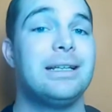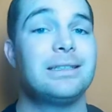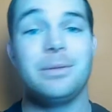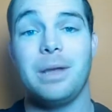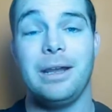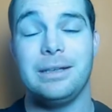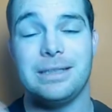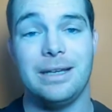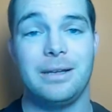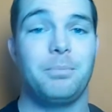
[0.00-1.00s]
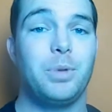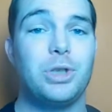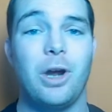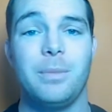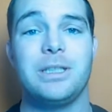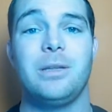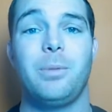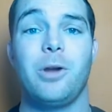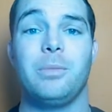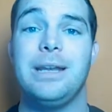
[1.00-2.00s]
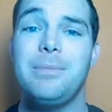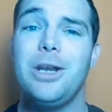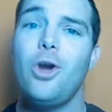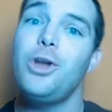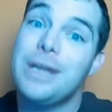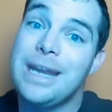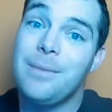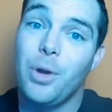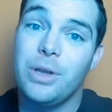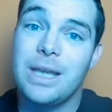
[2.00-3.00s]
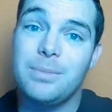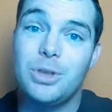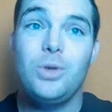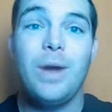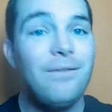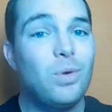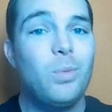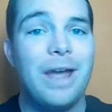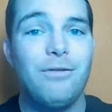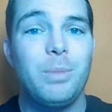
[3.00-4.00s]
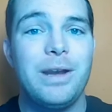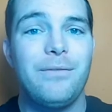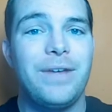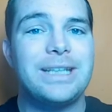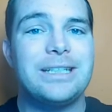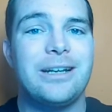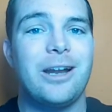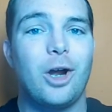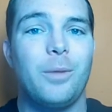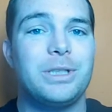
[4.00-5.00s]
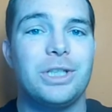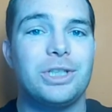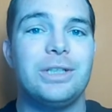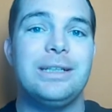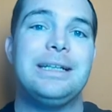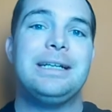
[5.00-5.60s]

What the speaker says: So and put your comments at the bottom. Let me know. Are you getting Prototype 2? Have you been infected in our competition?